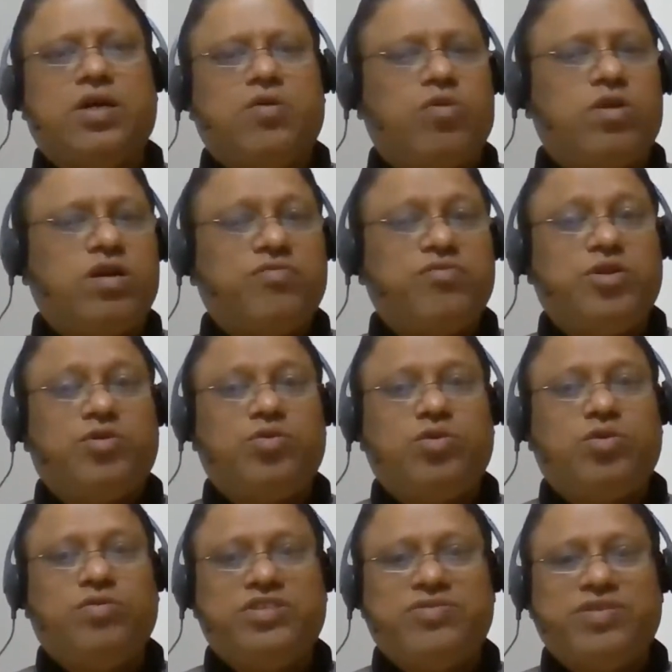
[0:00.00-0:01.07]
One of the
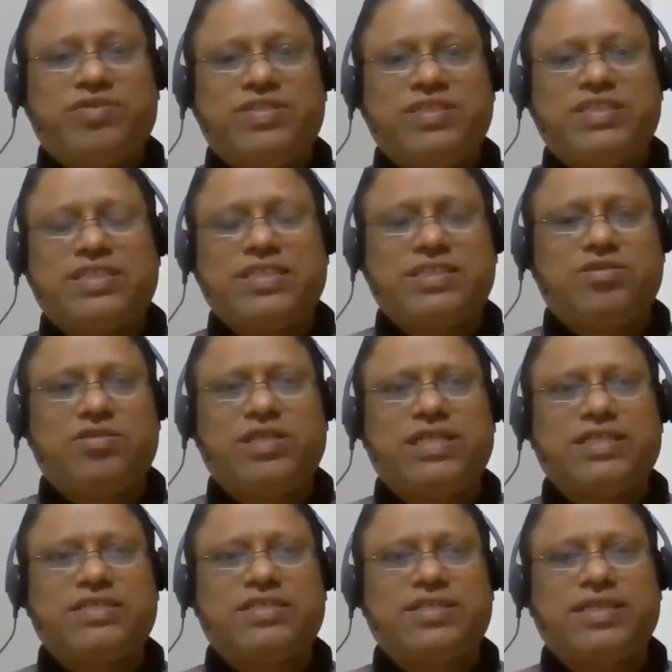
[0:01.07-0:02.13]
tool which we have discussed on
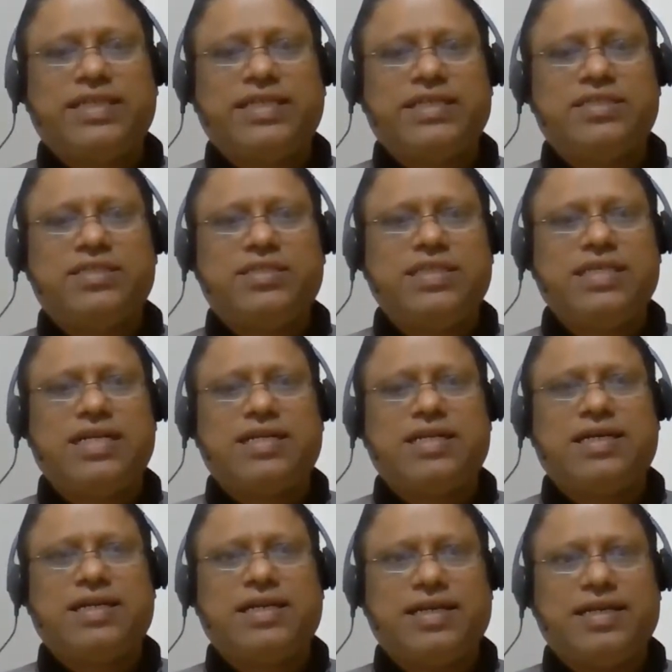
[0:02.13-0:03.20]
yesterday is
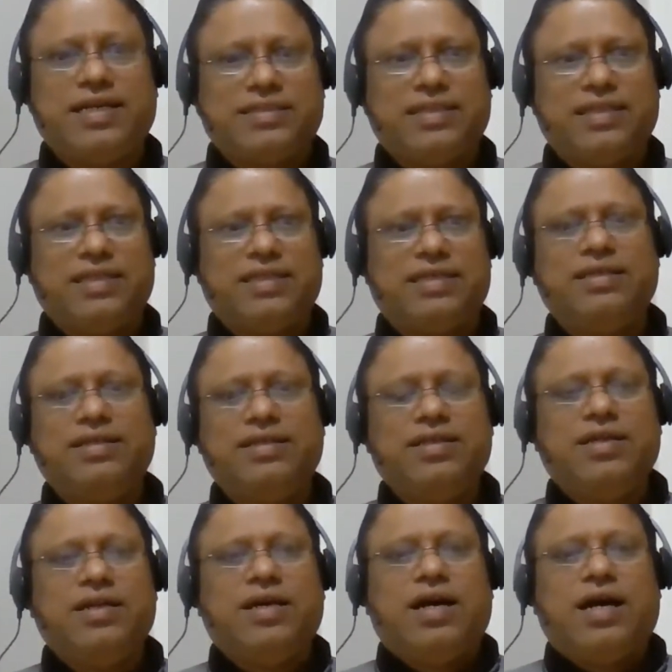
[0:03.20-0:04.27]
CRR and SLR.
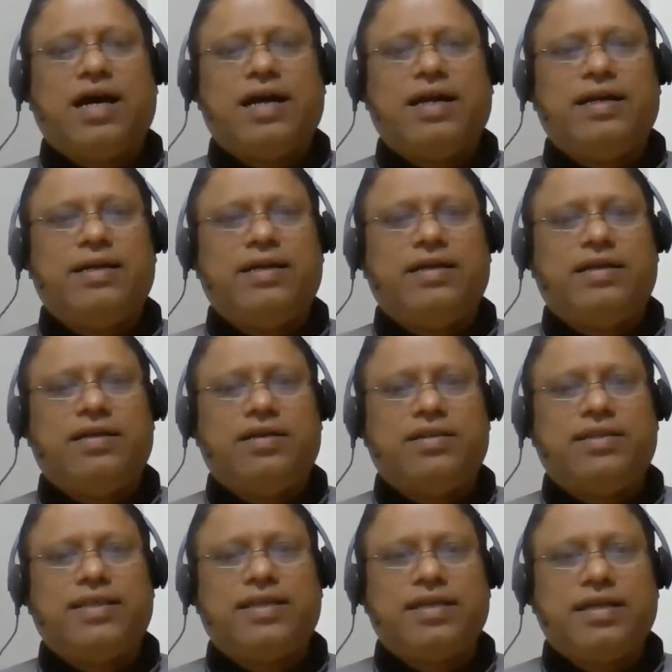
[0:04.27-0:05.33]
And
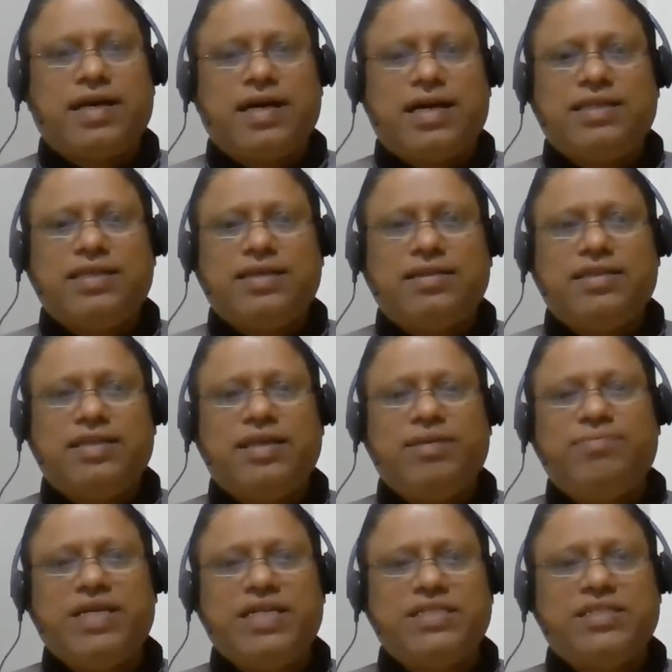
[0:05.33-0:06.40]
there are other three
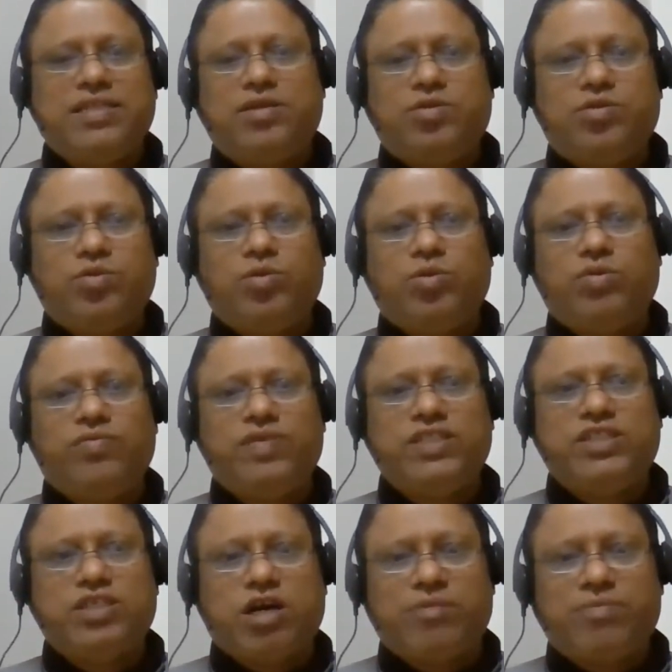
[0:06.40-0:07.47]
major tool
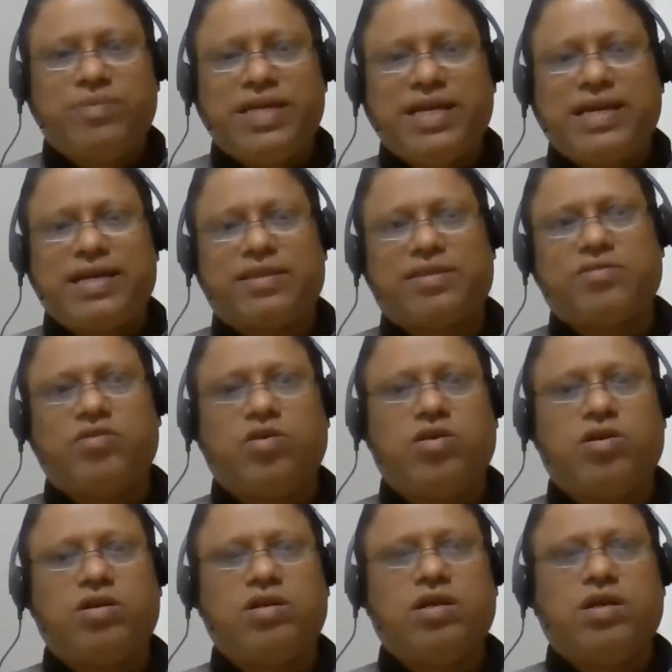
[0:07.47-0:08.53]
which RBI has
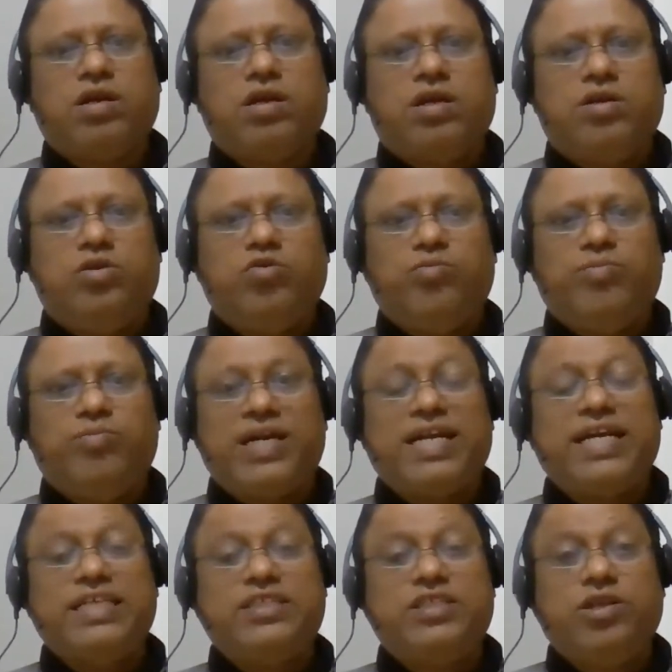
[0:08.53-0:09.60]
got to
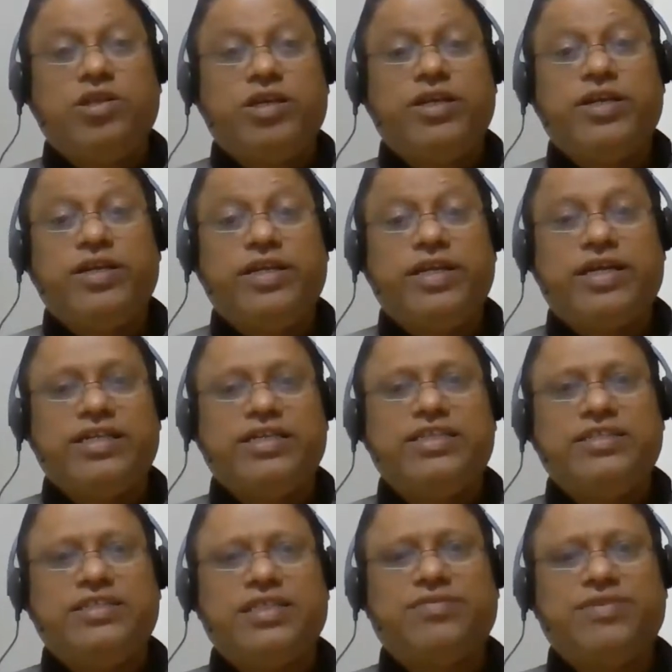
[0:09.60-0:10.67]
manage liquidity
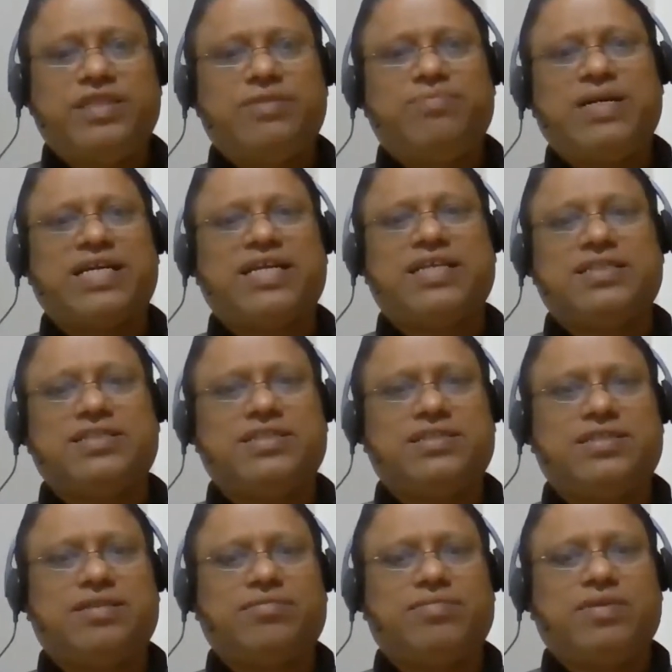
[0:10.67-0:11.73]
condition with the banking system.